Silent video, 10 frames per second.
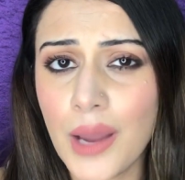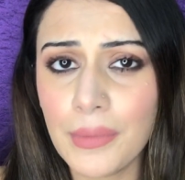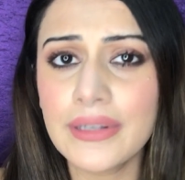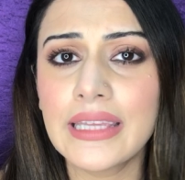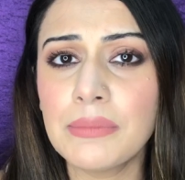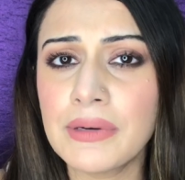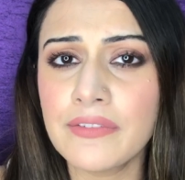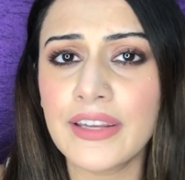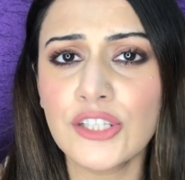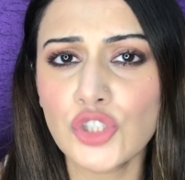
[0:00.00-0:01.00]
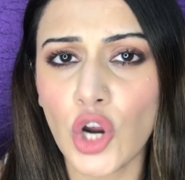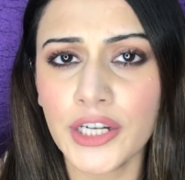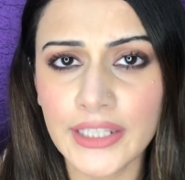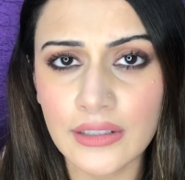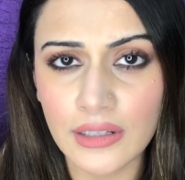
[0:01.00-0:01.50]
but keep it very short
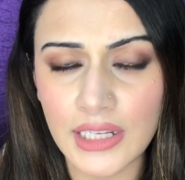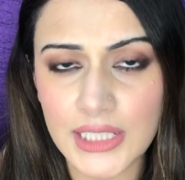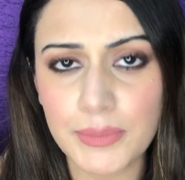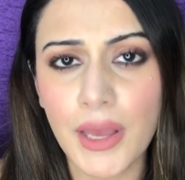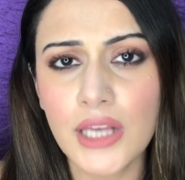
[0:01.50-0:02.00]
and crisp.